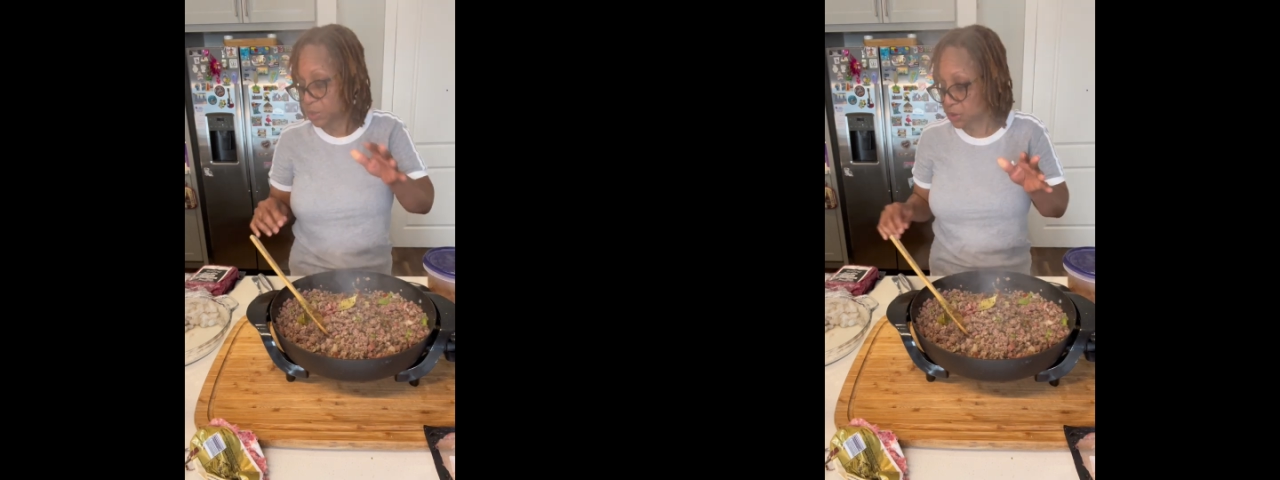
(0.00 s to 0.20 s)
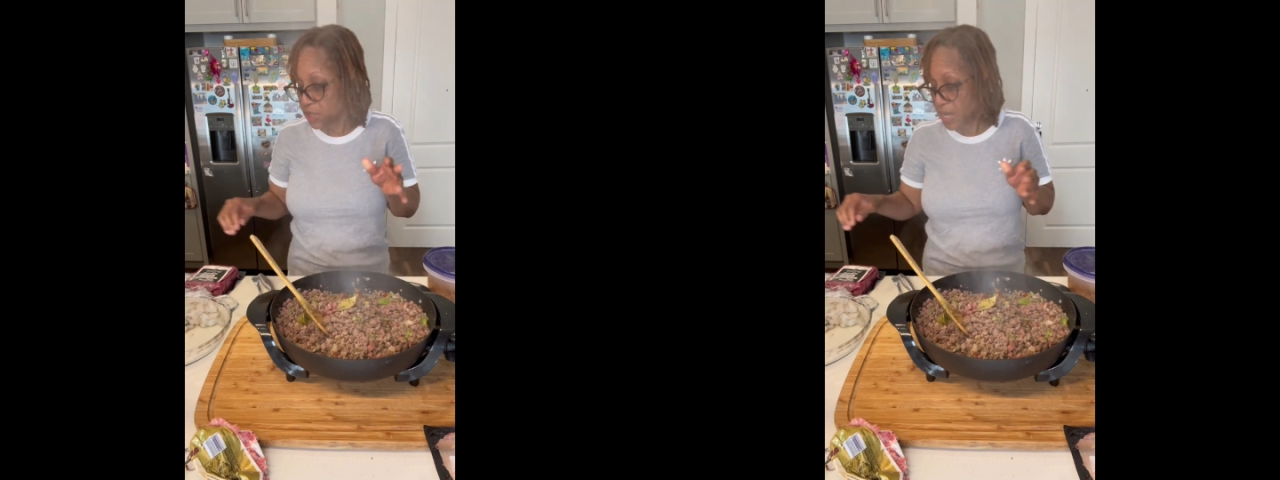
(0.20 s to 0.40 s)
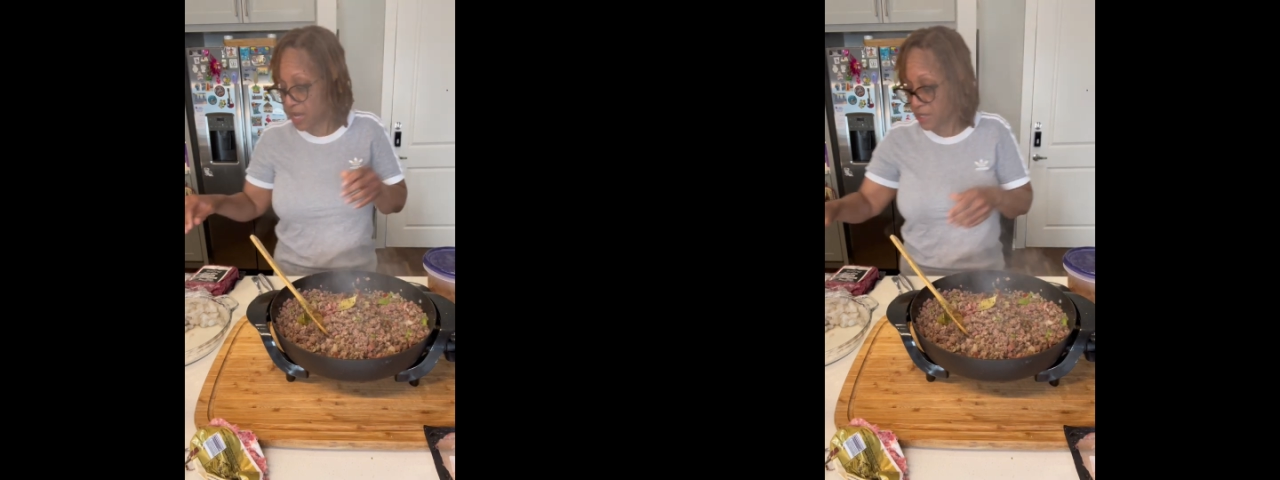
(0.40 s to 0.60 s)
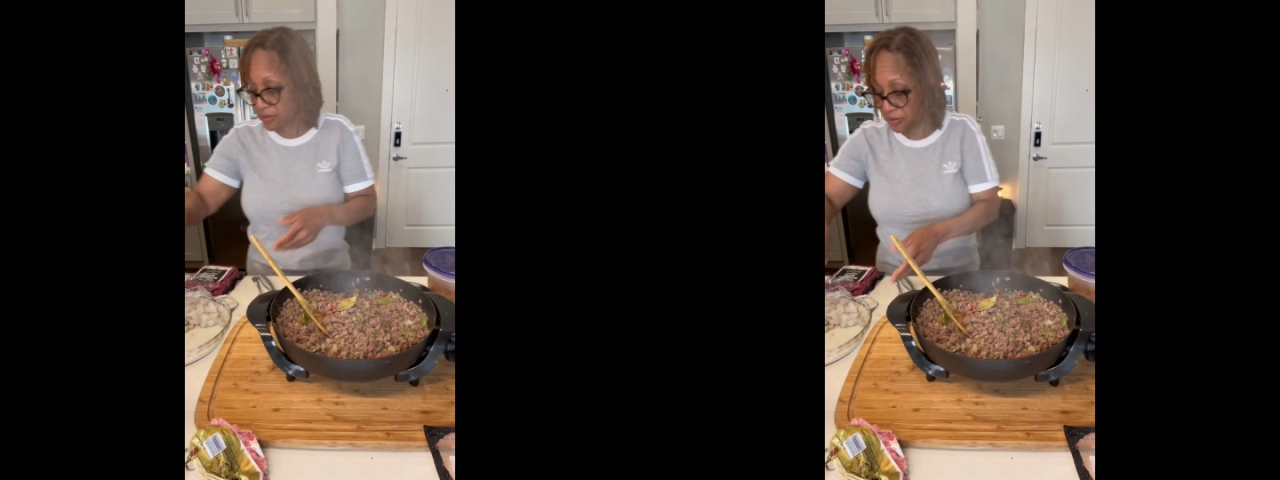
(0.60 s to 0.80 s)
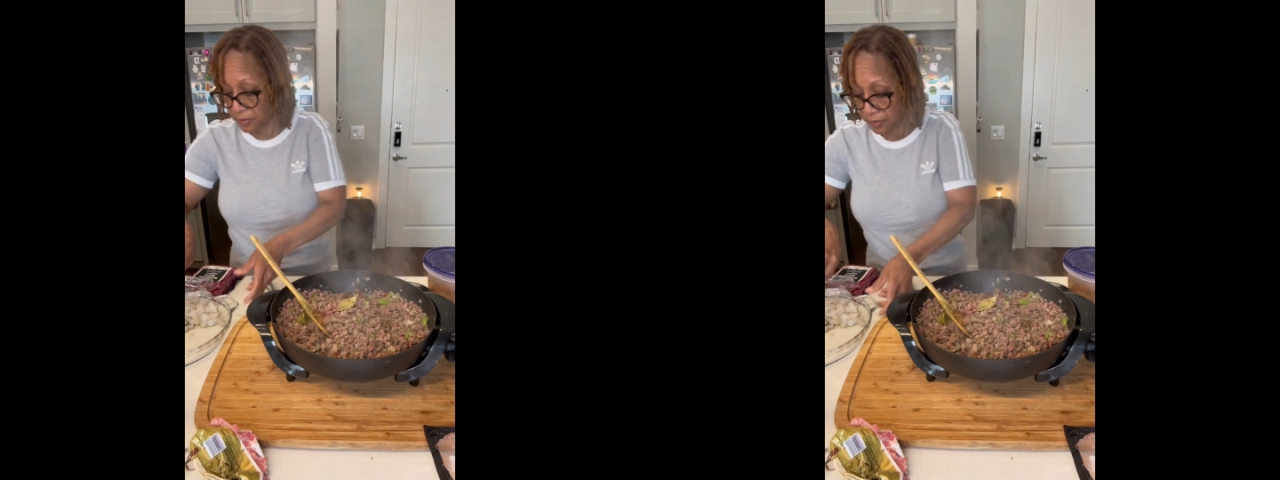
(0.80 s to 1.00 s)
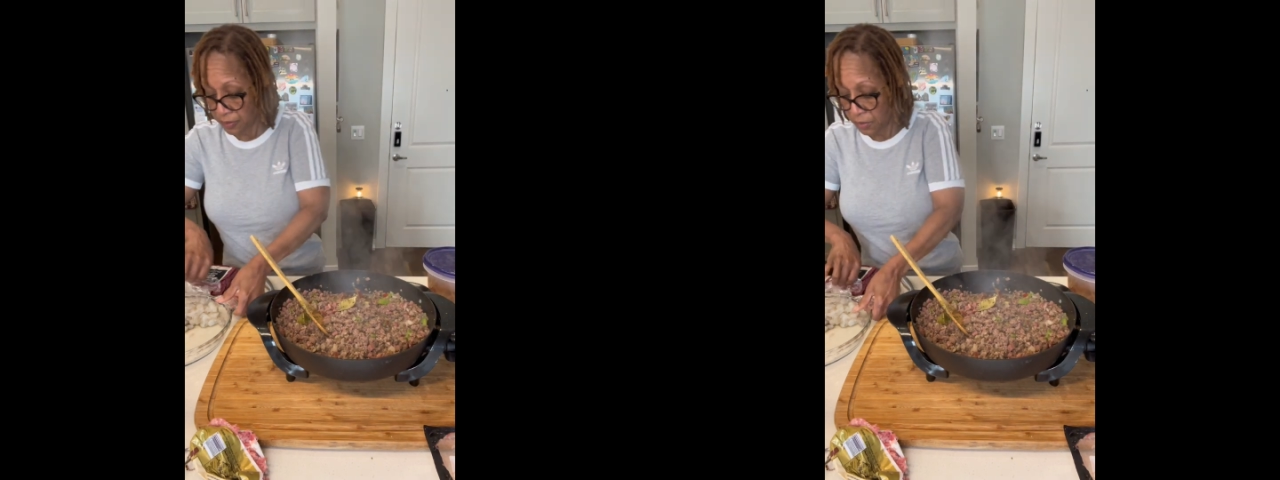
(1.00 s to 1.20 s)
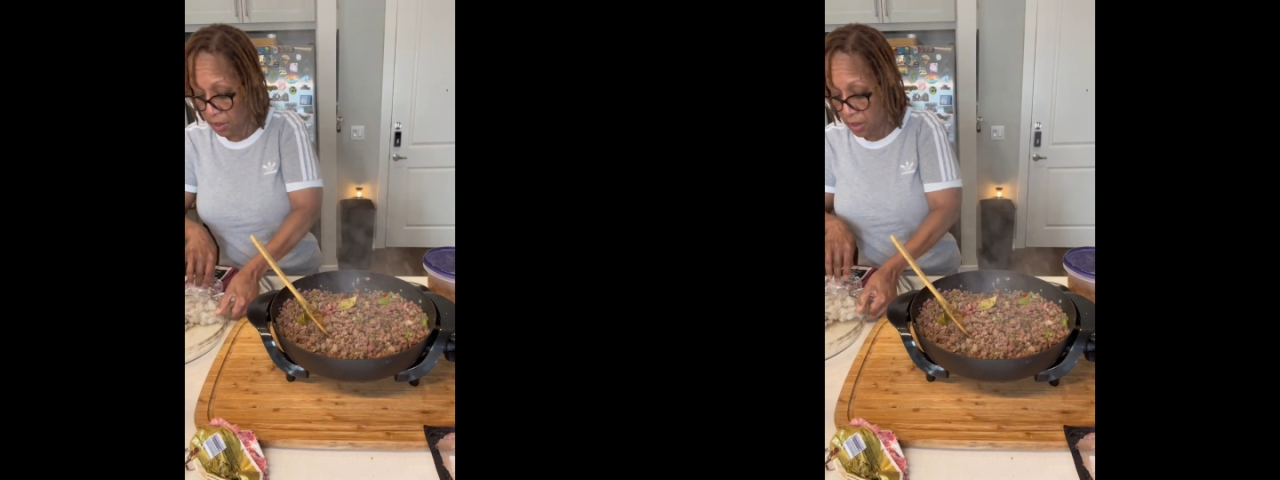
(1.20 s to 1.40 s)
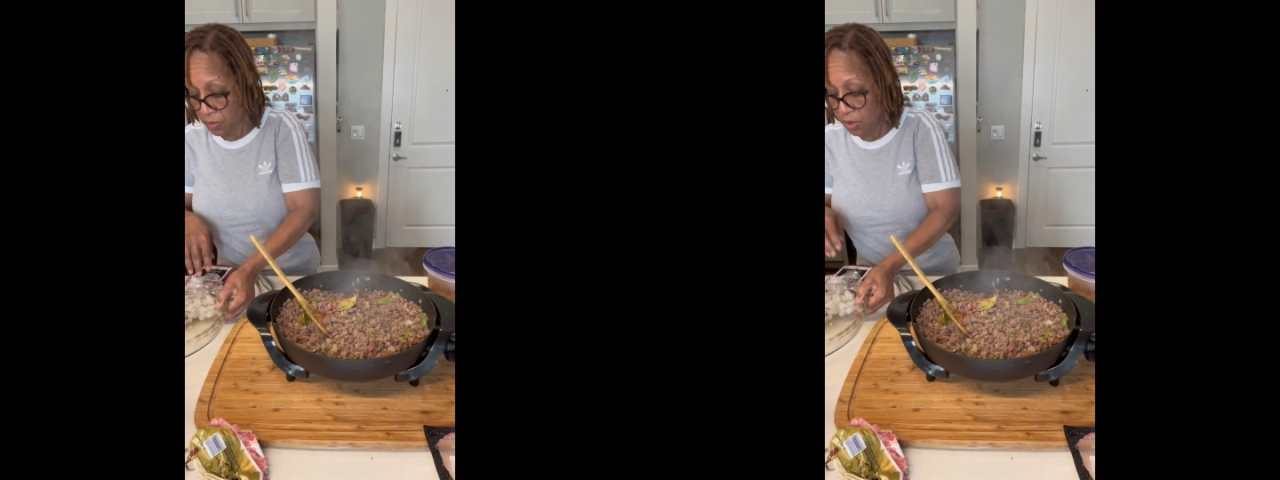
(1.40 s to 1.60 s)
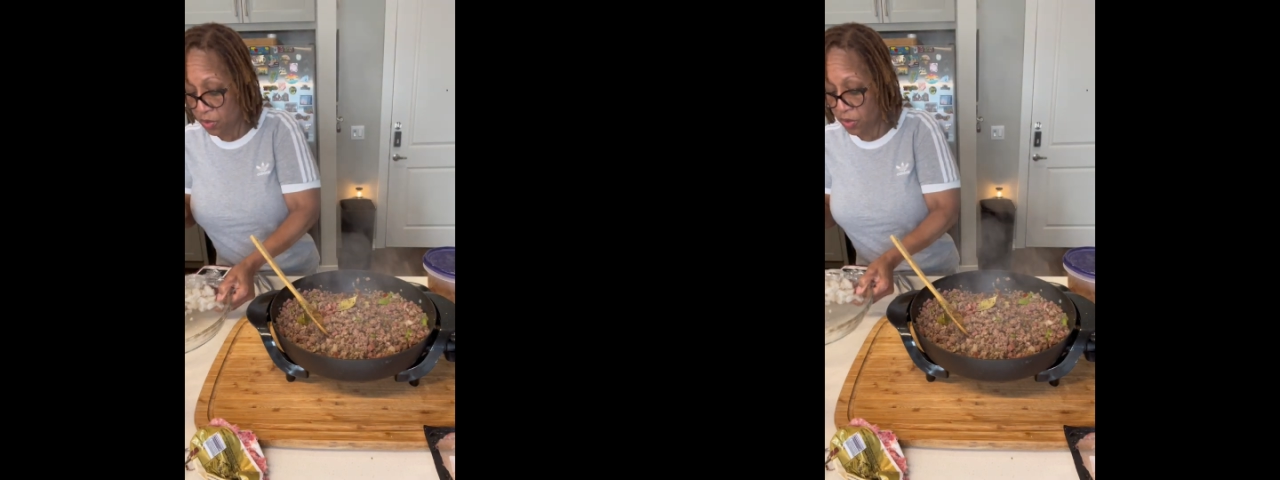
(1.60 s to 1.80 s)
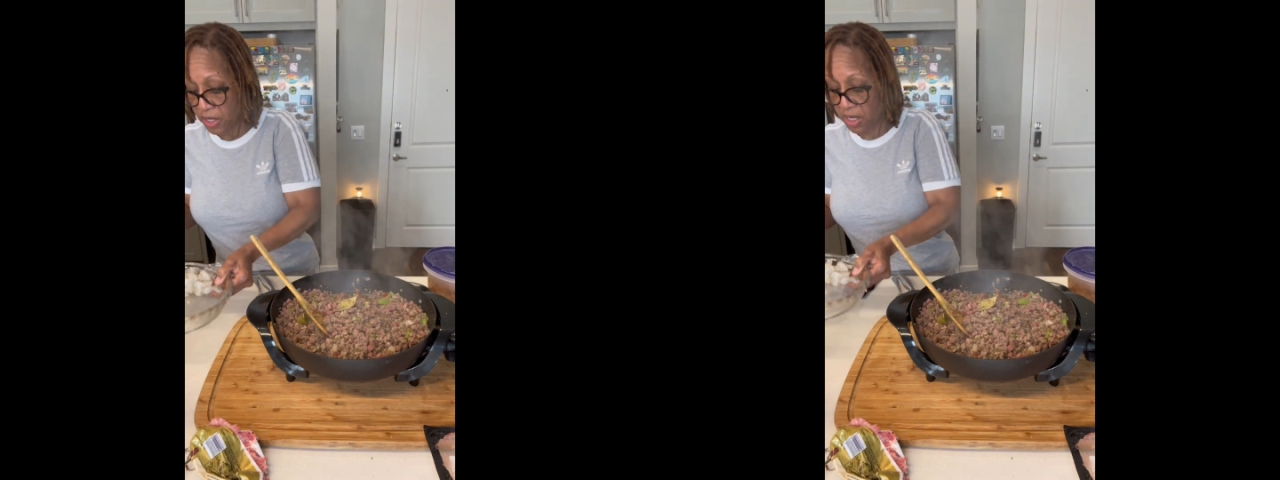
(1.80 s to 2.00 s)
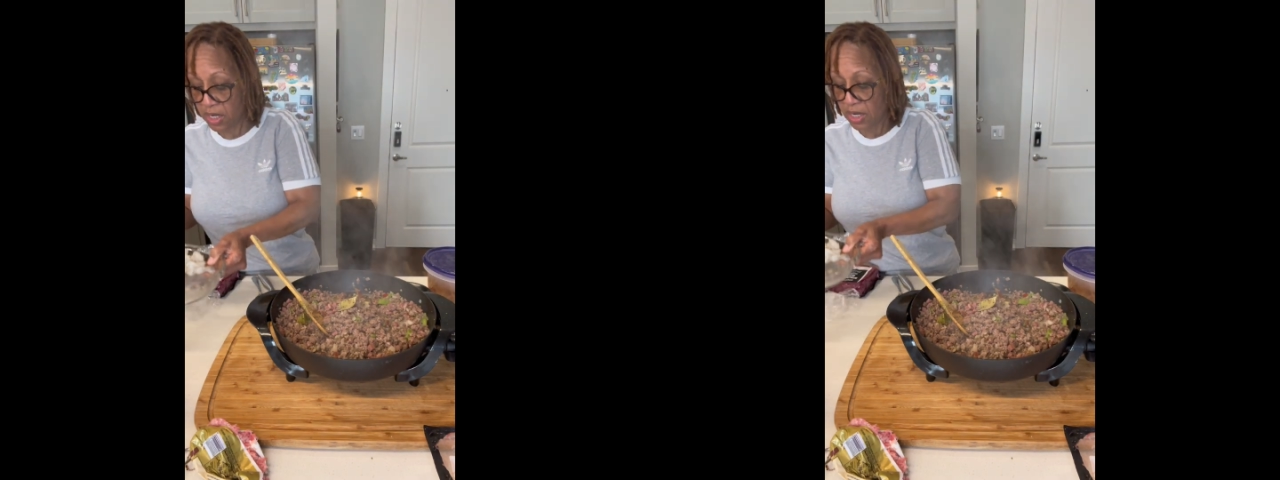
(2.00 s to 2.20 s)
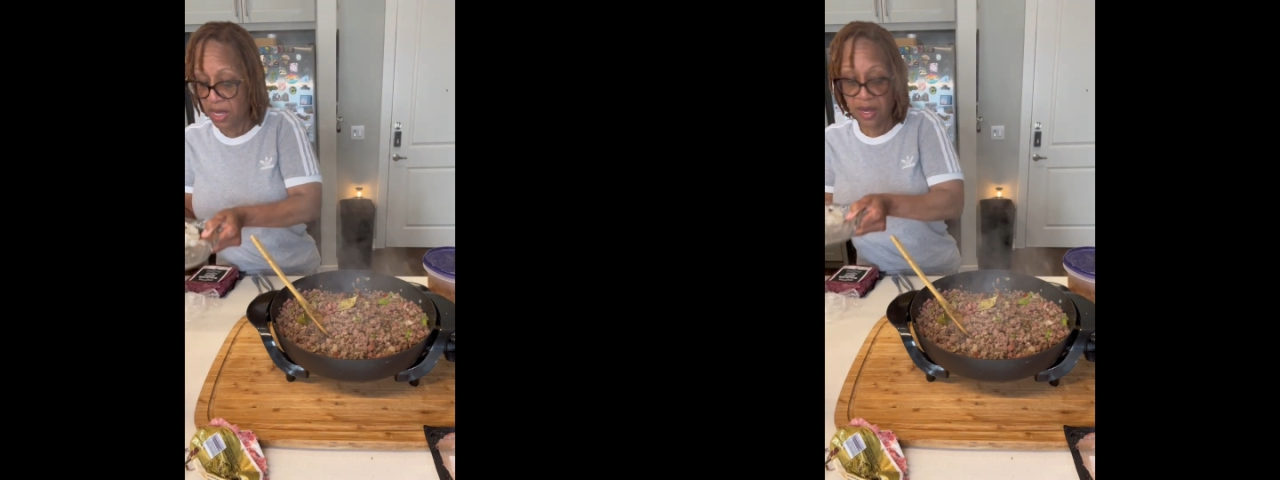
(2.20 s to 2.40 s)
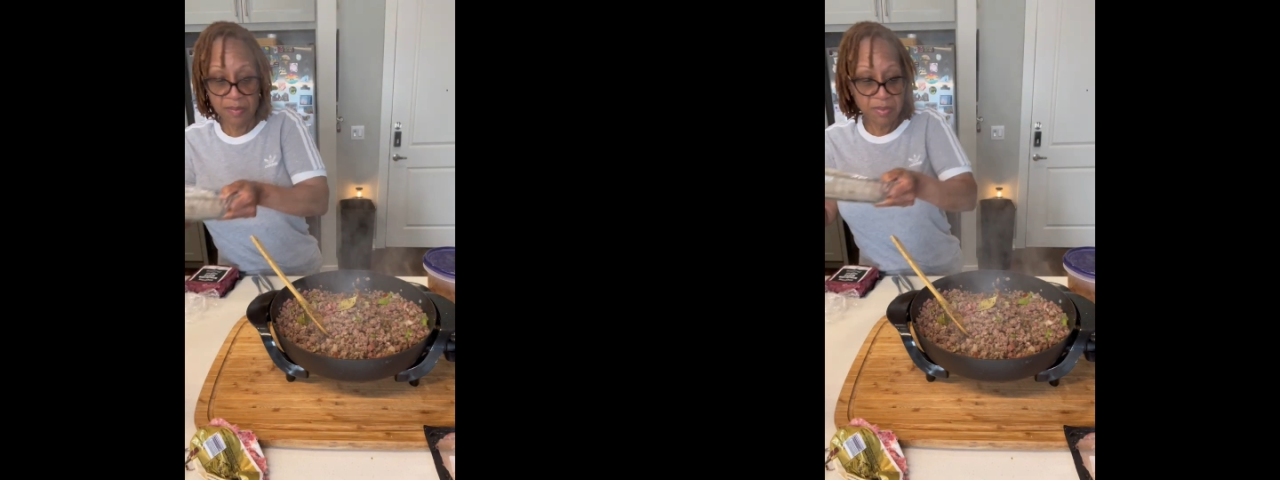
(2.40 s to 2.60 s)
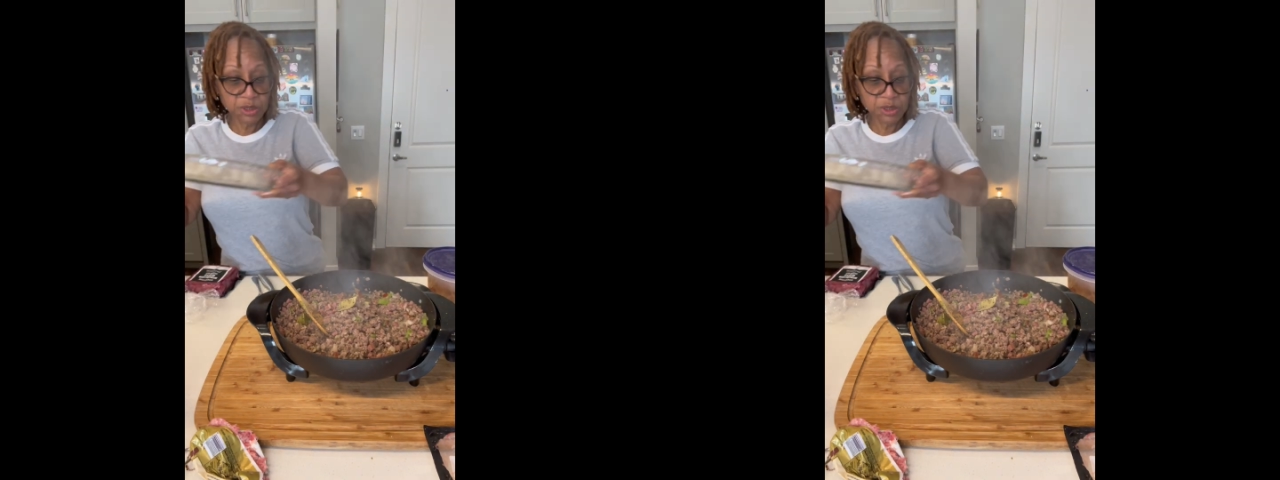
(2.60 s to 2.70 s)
you guys. I'll go ahead and add my